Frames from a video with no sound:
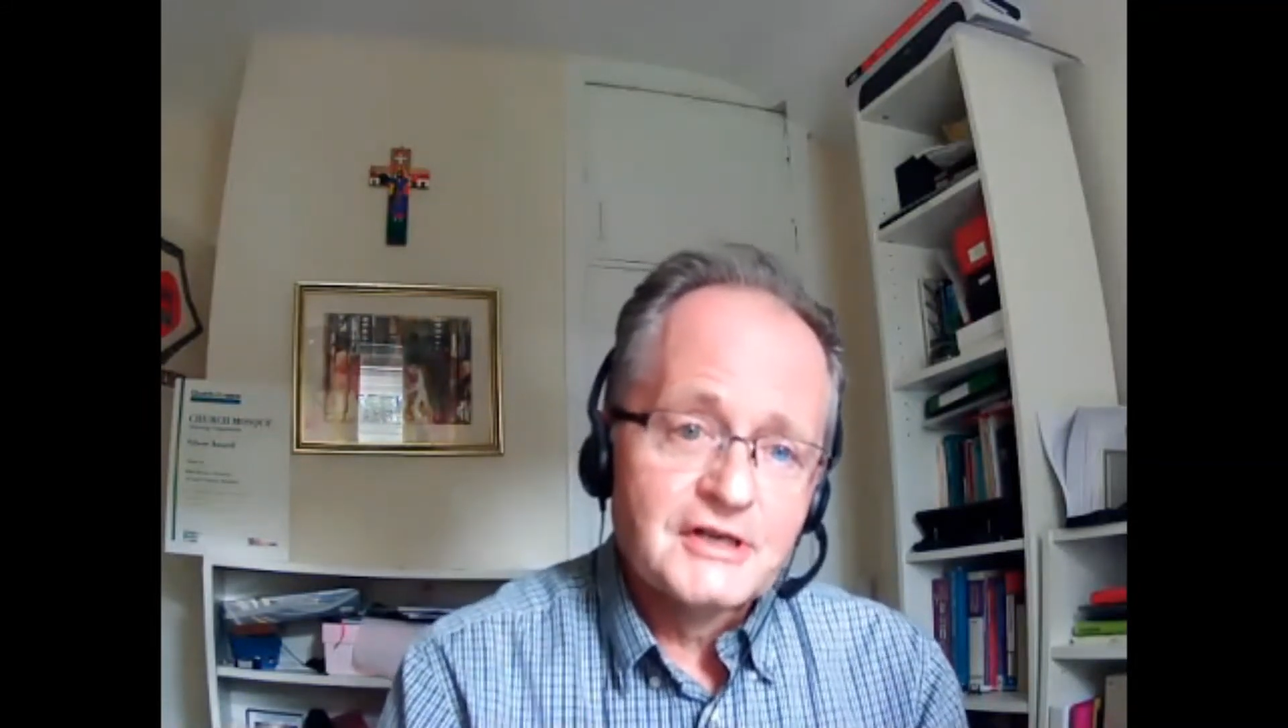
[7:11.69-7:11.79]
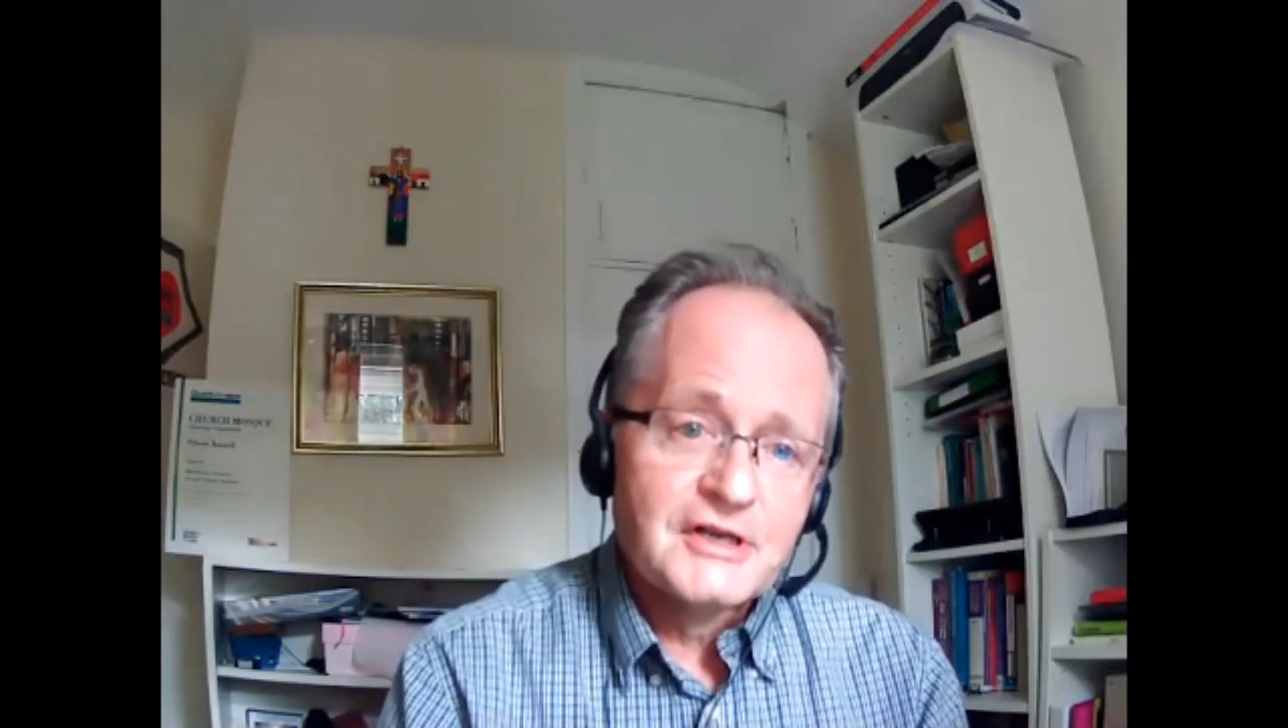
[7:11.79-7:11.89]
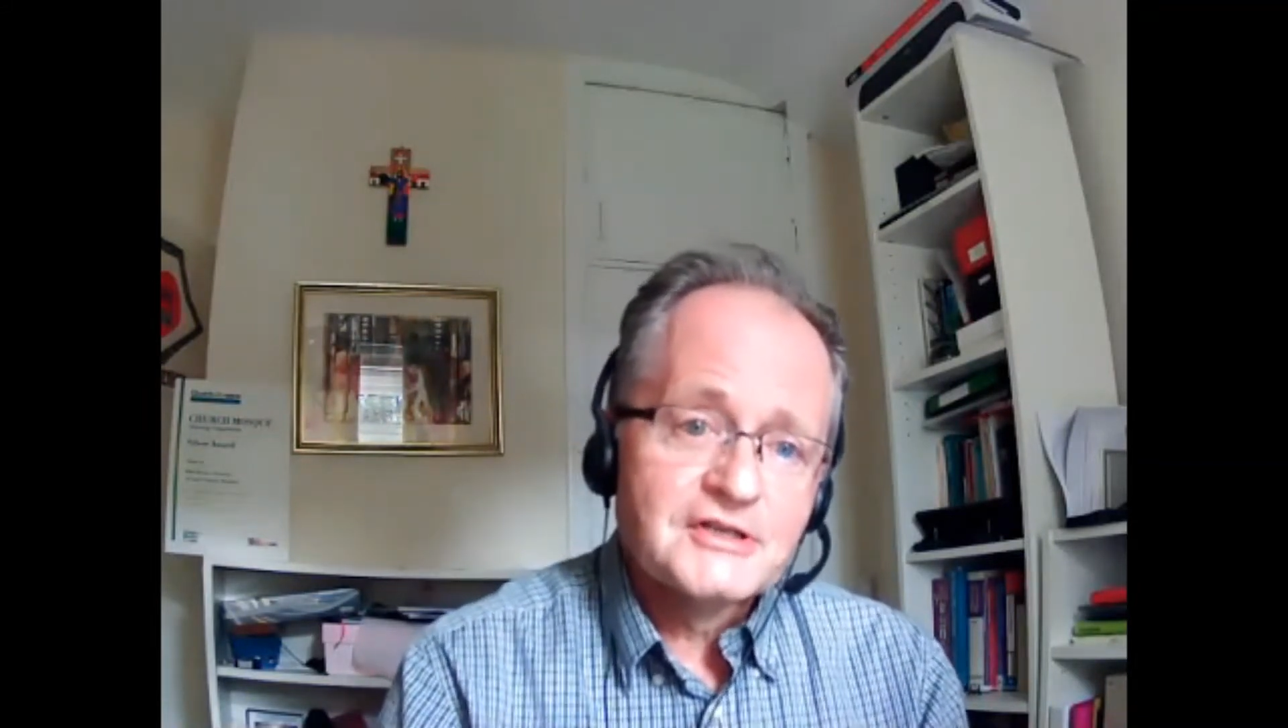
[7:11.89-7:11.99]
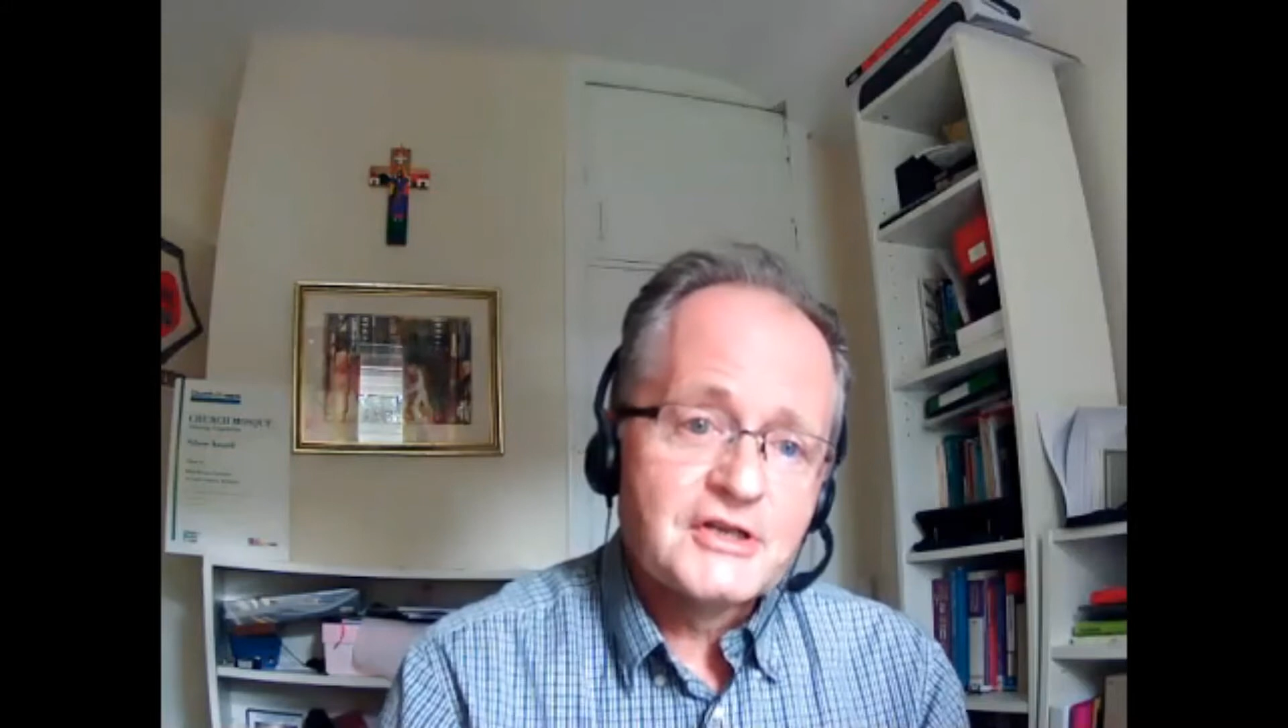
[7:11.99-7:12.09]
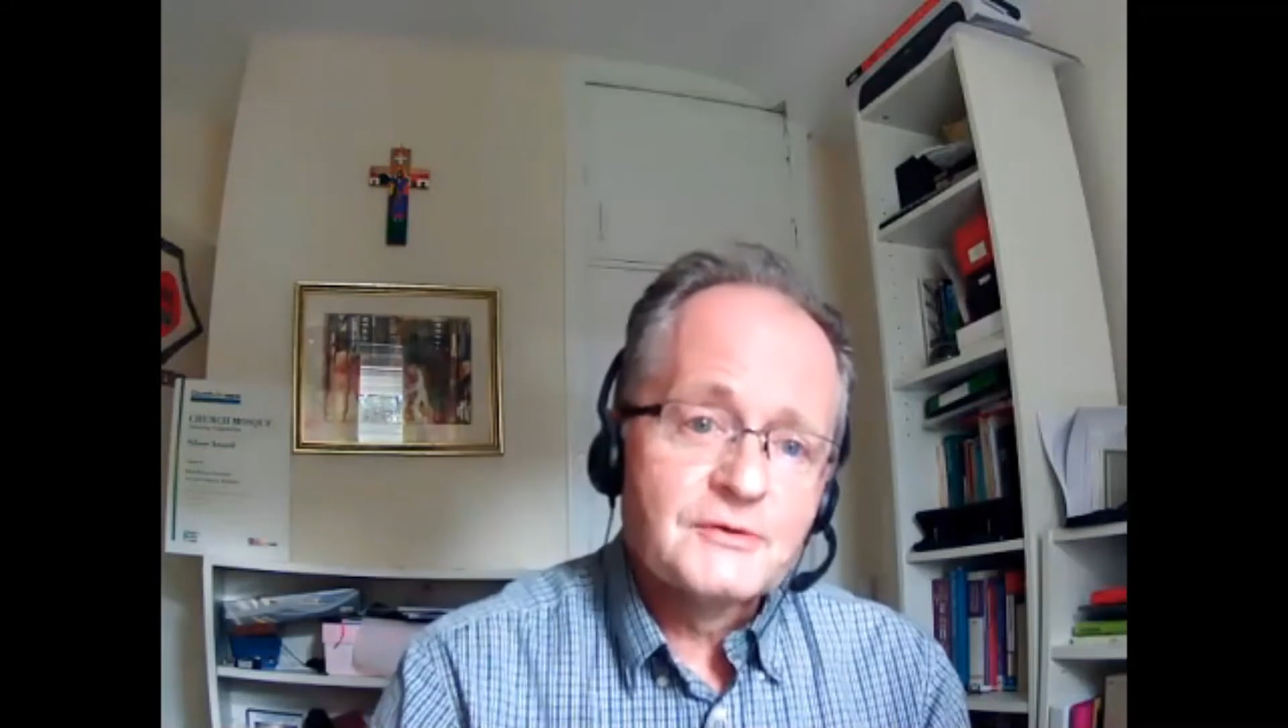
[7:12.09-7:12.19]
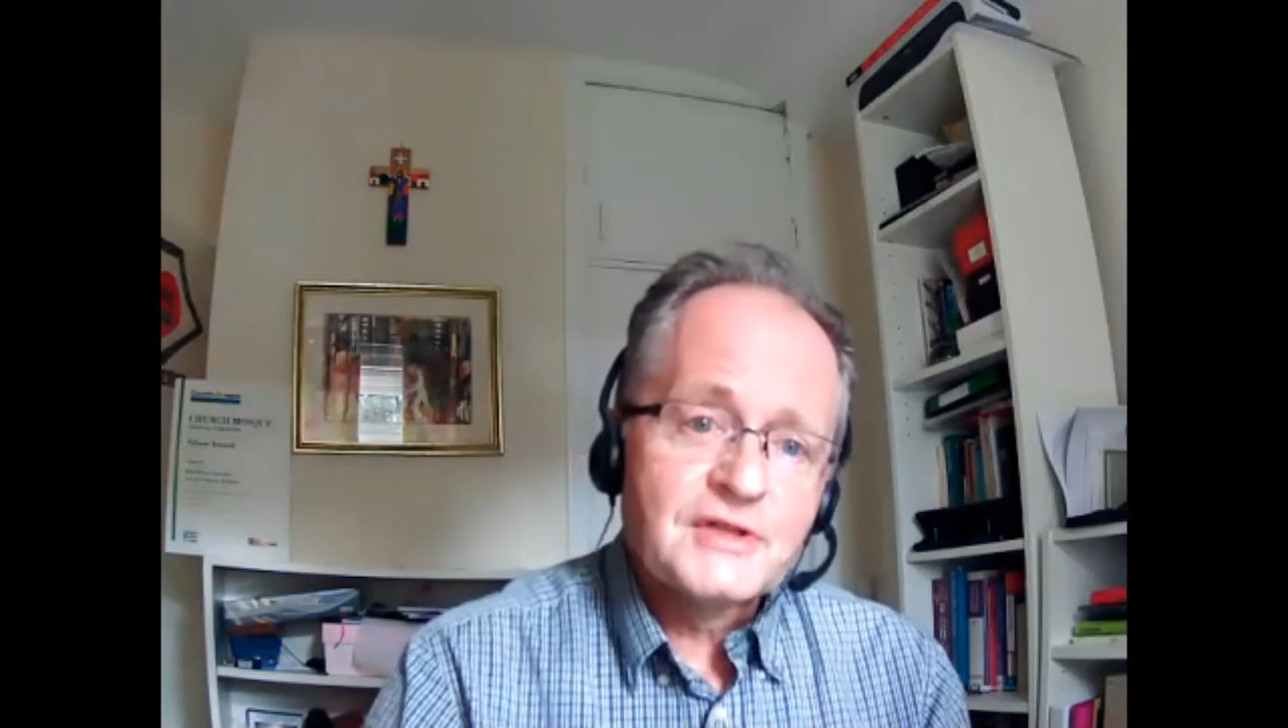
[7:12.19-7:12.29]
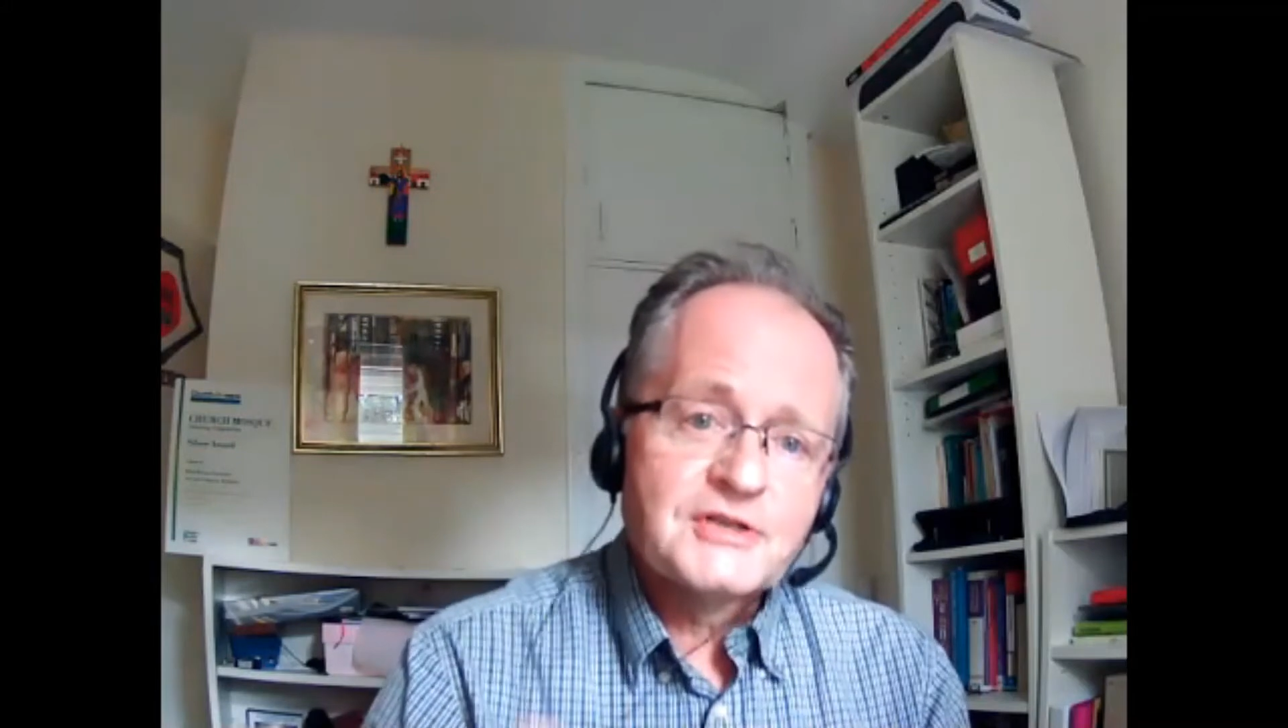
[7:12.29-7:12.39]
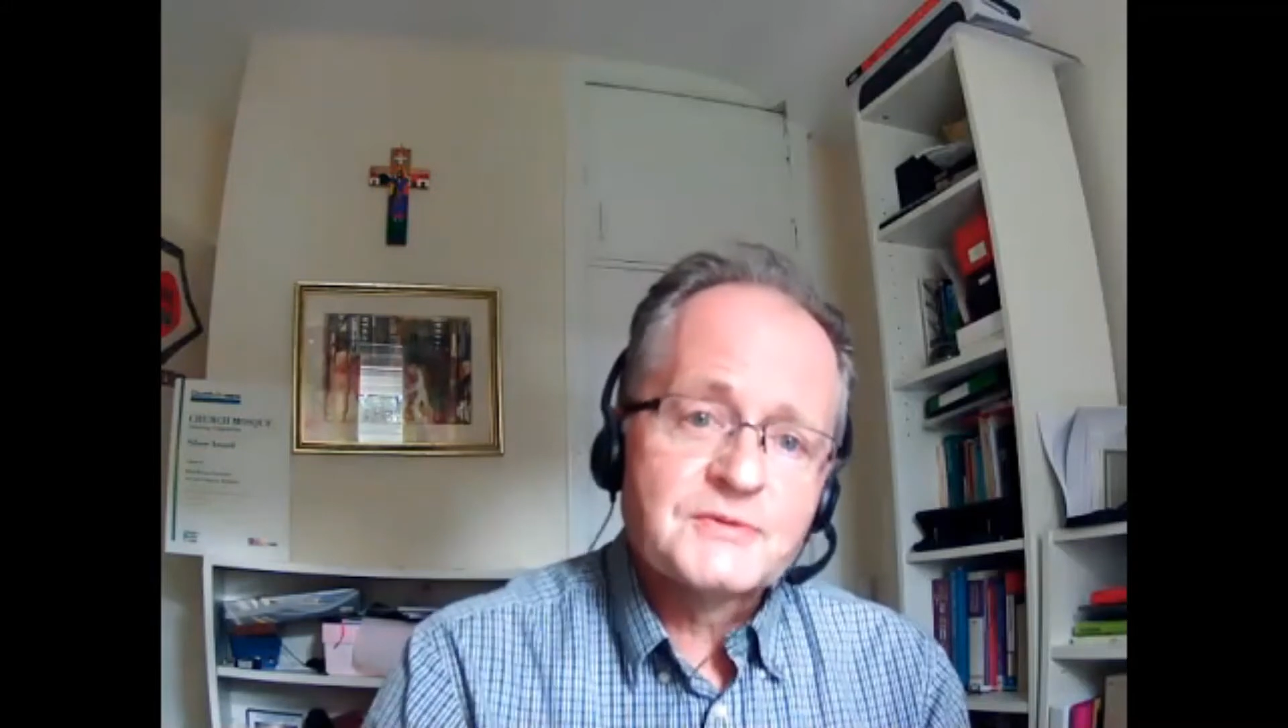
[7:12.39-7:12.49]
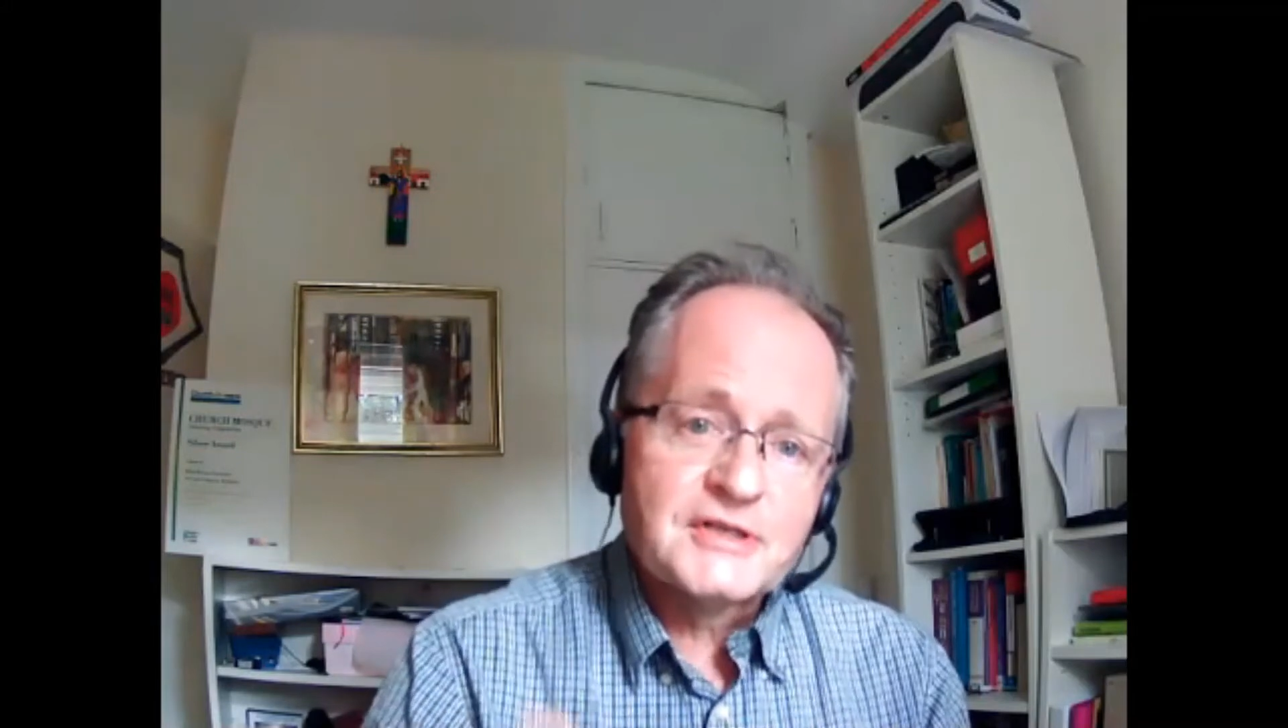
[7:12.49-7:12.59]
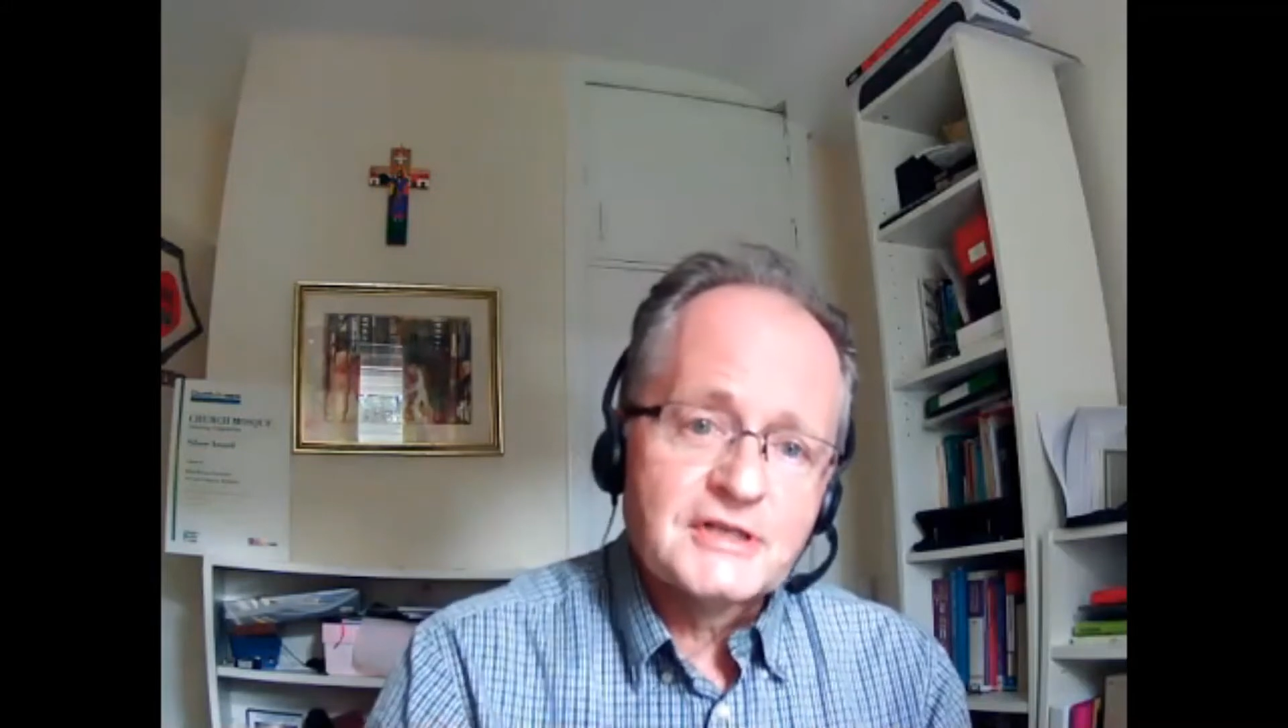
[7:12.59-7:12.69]
So this
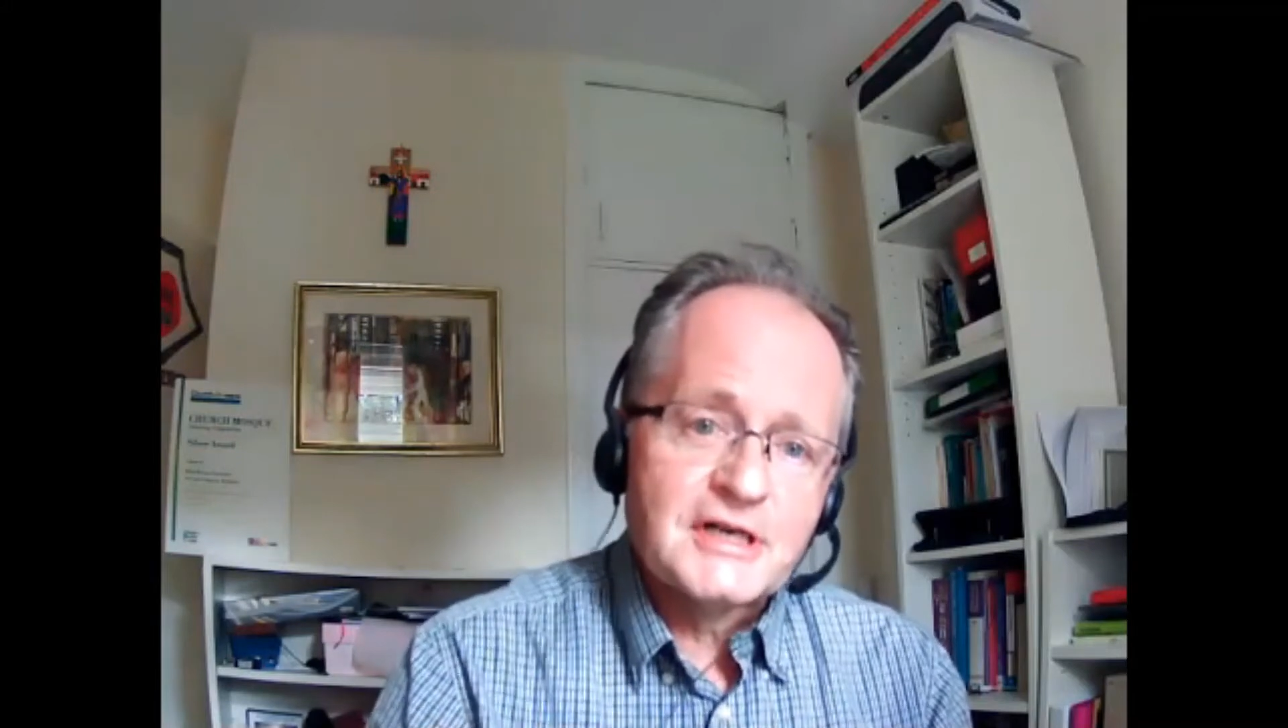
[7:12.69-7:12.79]
was an